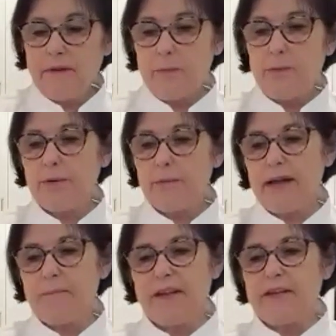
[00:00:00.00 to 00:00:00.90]
going to put
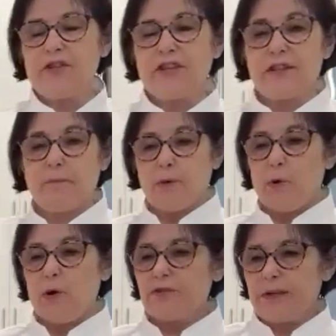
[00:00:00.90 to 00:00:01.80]
my veggies in the
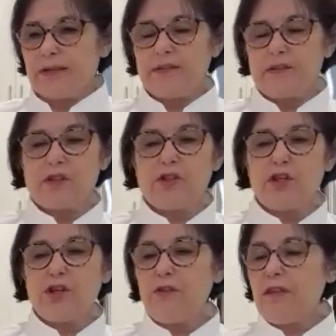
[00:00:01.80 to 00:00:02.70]
bowl so I can
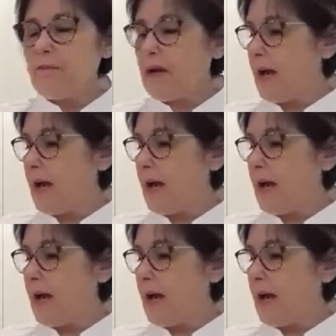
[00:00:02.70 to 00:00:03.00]
stir them